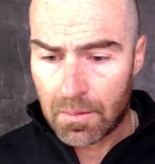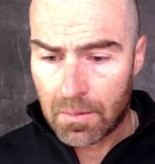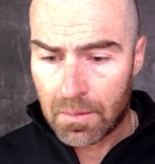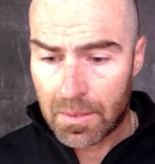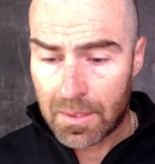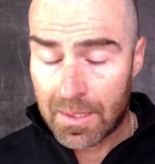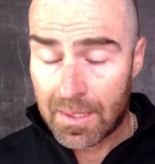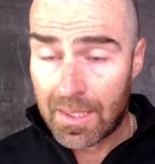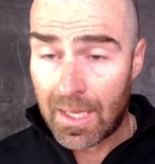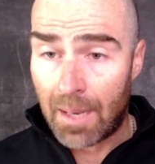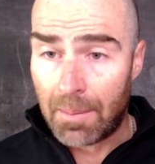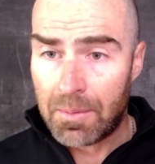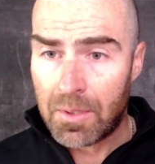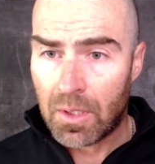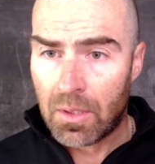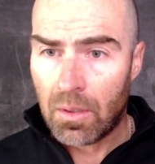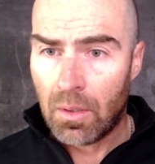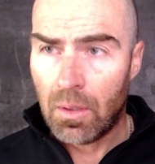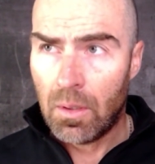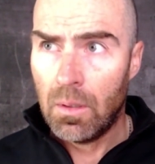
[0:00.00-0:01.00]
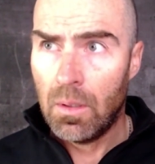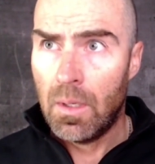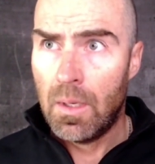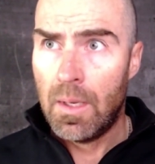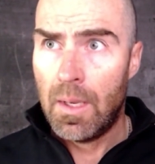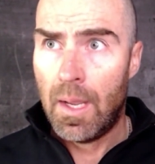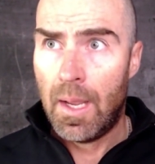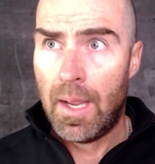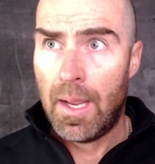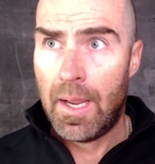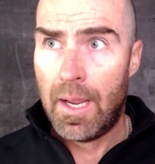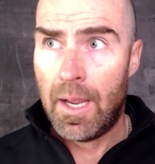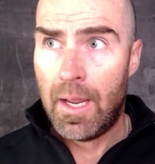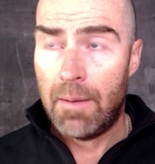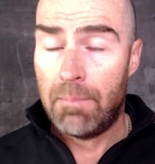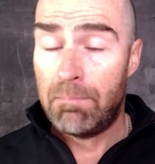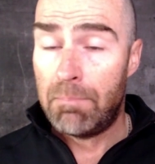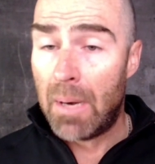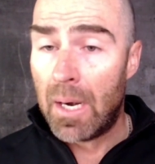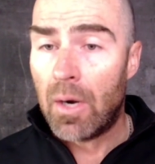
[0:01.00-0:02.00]
skeptical
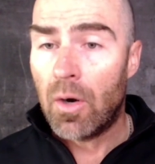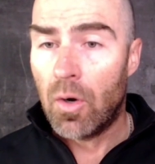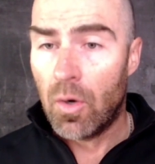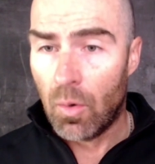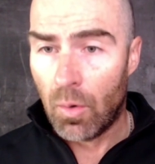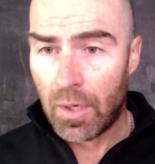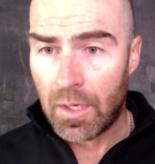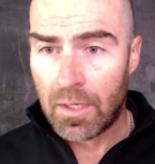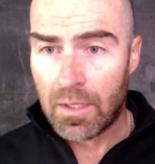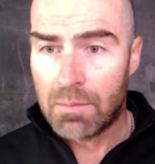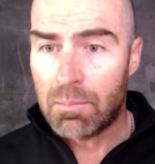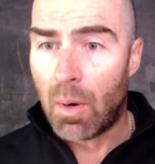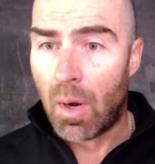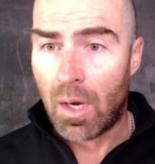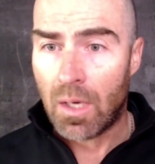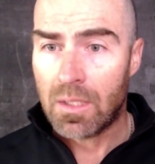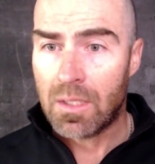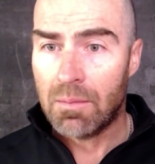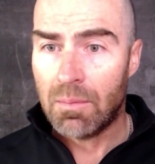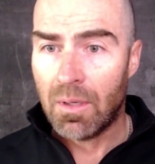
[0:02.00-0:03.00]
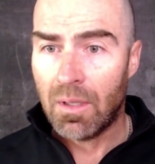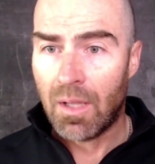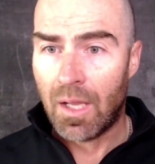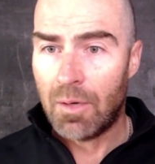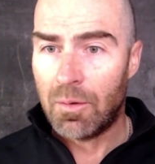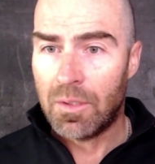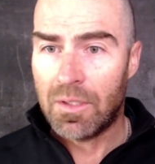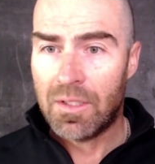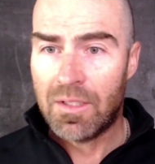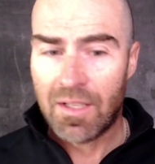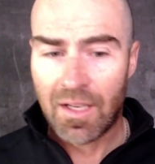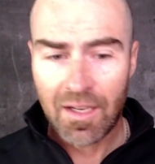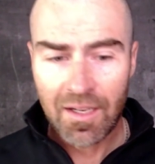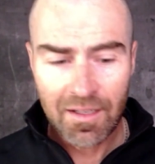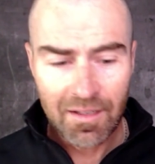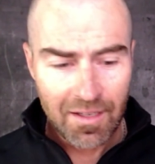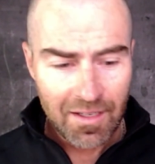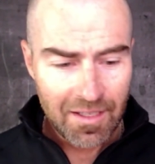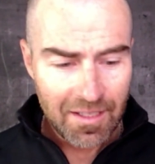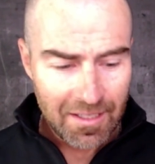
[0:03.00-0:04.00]
and paranoid as possible, I would say.